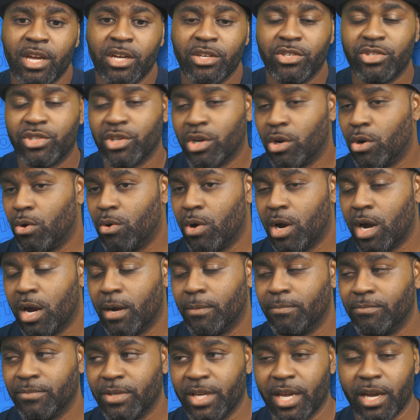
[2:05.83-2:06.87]
So
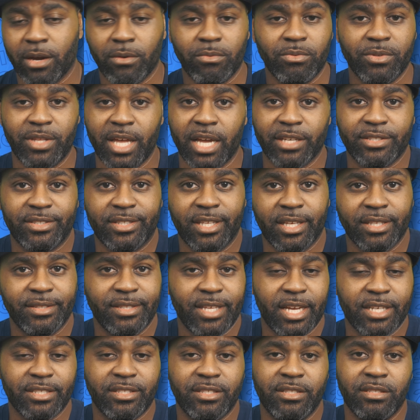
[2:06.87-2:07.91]
uh, yeah, that's the
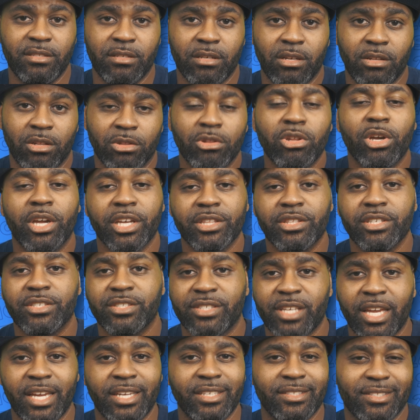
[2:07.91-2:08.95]
that's uh, look at the
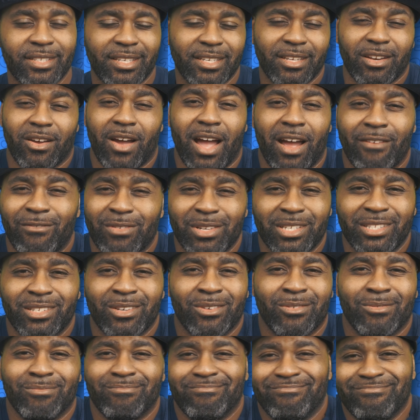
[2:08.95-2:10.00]
Saints. You know, I really
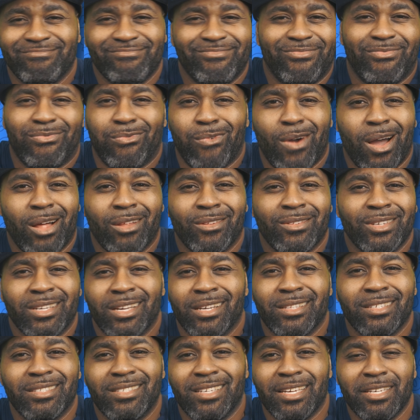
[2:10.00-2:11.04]
don't follow the
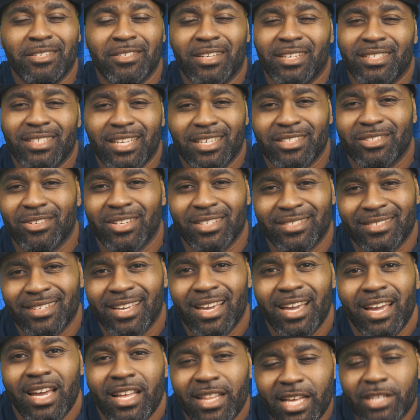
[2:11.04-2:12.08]
other teams like that, so that's
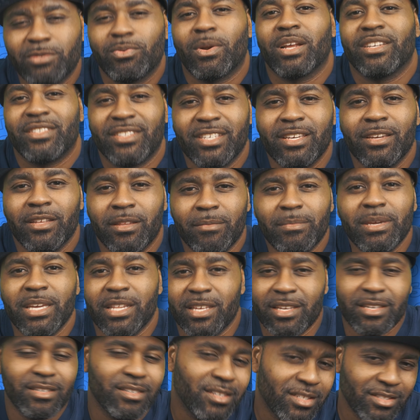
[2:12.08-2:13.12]
that's what I see in the
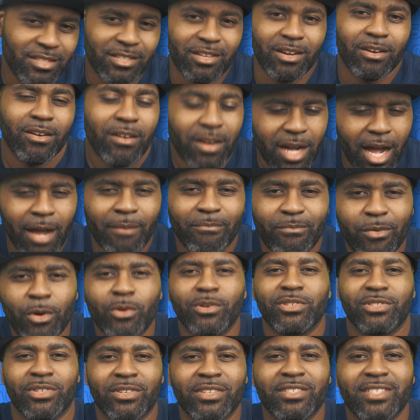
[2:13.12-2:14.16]
media. You know, I'm
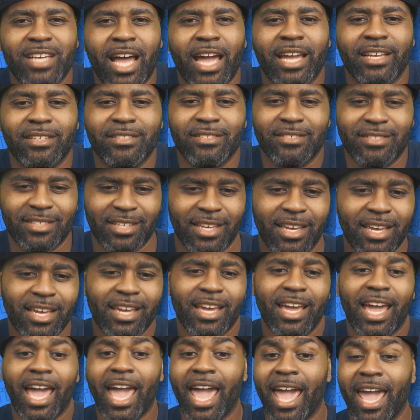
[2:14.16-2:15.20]
focused on the Titans.
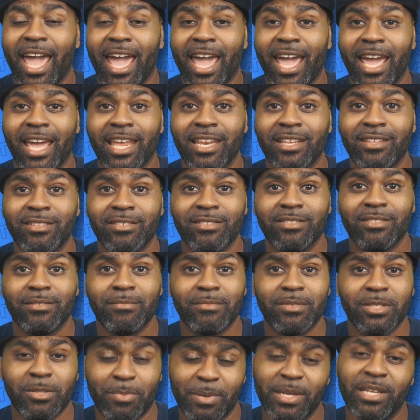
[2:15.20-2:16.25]
And
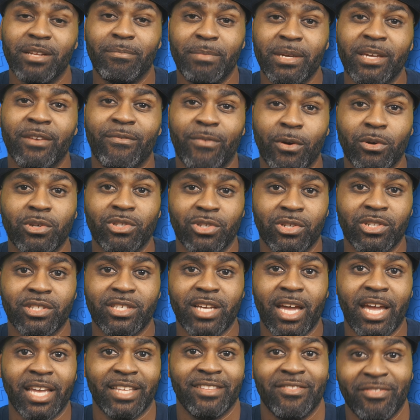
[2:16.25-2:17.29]
speaking of being focused on the
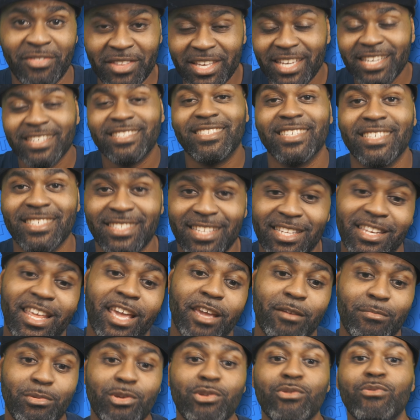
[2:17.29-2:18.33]
Titans, this is the
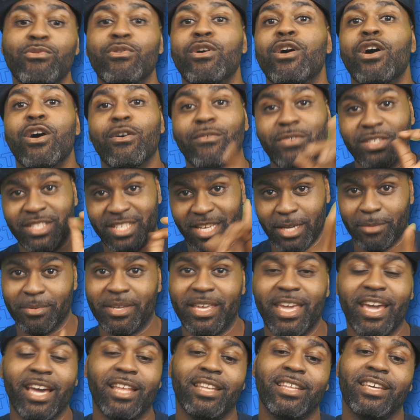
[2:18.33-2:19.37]
debut for Tim
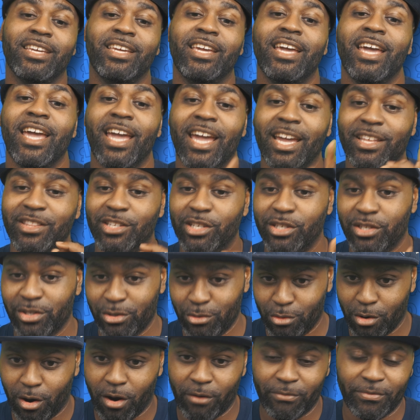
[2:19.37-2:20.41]
Kelly and this
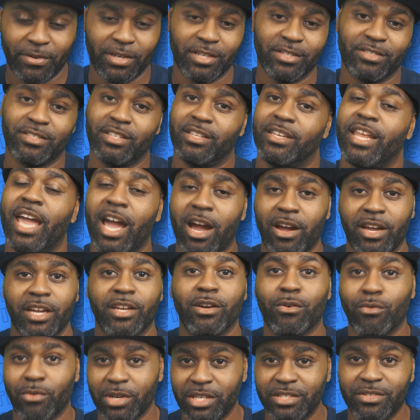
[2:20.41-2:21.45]
new offense. Now,
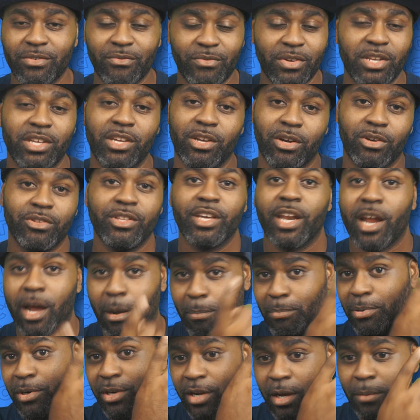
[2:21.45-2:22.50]
in a recent video that I
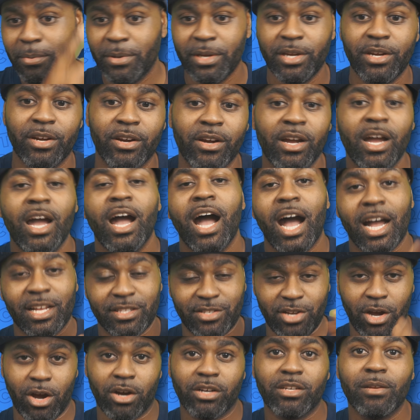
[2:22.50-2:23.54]
put up here, I
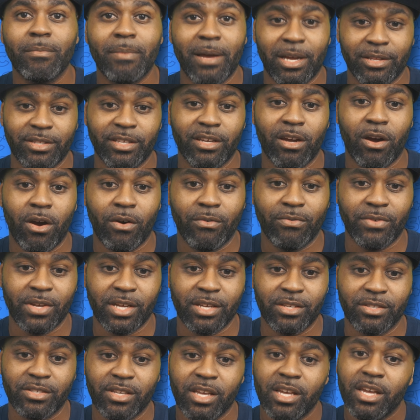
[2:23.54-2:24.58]
talked about the
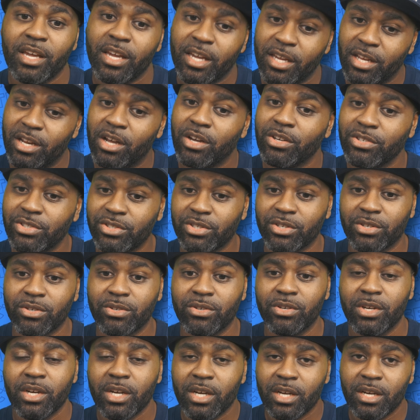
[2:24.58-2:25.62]
offense. And
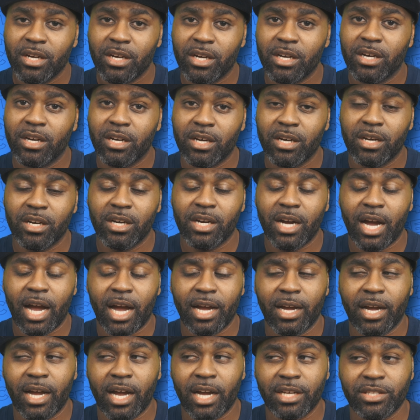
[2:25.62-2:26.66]
also, uh,
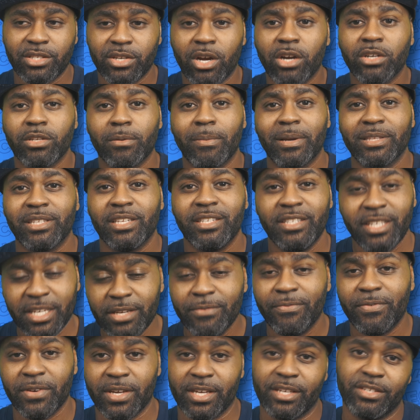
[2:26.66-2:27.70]
I, I, talked about the
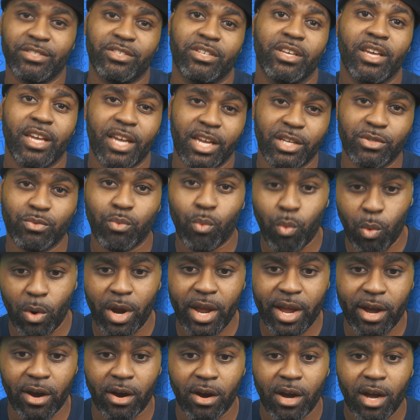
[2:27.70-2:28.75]
defense as
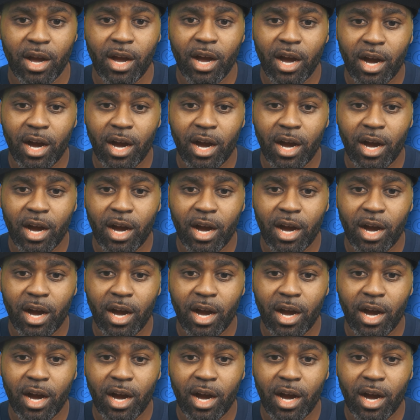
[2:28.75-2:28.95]
well.